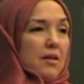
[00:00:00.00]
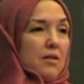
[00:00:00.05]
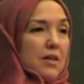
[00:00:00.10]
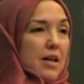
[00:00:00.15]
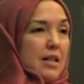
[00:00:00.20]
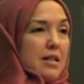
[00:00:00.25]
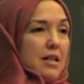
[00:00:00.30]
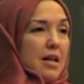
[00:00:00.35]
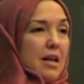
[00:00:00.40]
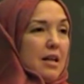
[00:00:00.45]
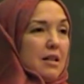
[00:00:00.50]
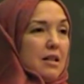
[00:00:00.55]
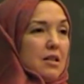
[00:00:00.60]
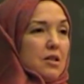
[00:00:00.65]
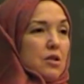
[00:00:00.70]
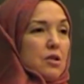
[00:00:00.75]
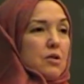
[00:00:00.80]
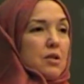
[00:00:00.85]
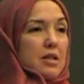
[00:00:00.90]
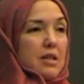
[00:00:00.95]
they tended
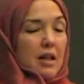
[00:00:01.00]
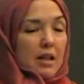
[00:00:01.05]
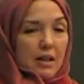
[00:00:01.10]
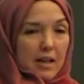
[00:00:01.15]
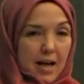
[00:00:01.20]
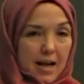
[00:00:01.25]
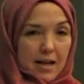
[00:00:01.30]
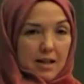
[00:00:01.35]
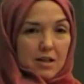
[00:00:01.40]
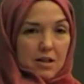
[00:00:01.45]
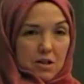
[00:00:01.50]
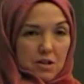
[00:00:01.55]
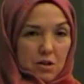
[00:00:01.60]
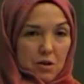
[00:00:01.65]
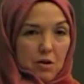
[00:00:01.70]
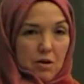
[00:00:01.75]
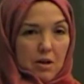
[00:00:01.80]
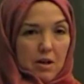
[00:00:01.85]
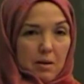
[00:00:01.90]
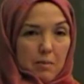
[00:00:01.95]
to select a
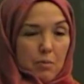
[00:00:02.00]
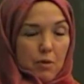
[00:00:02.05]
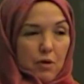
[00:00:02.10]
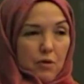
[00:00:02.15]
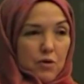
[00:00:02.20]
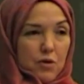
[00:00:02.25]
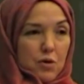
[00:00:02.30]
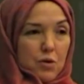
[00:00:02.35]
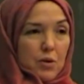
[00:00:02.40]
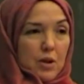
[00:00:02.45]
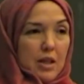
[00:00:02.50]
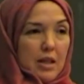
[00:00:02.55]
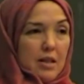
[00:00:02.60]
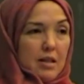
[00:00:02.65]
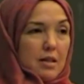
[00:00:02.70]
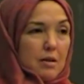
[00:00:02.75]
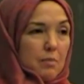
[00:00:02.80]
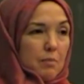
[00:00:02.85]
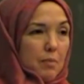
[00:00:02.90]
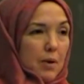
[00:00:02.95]
certain number of
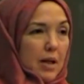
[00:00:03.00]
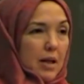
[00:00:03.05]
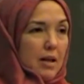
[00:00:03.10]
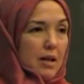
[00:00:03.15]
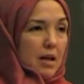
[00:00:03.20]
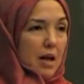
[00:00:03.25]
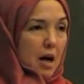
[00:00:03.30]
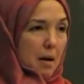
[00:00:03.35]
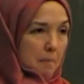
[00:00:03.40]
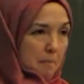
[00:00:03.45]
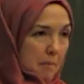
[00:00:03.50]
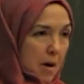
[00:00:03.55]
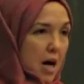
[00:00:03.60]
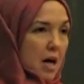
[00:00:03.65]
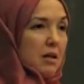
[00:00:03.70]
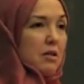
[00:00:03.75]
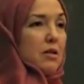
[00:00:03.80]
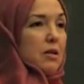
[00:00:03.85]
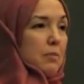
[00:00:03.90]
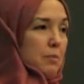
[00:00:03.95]
trees, but
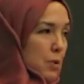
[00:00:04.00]
among the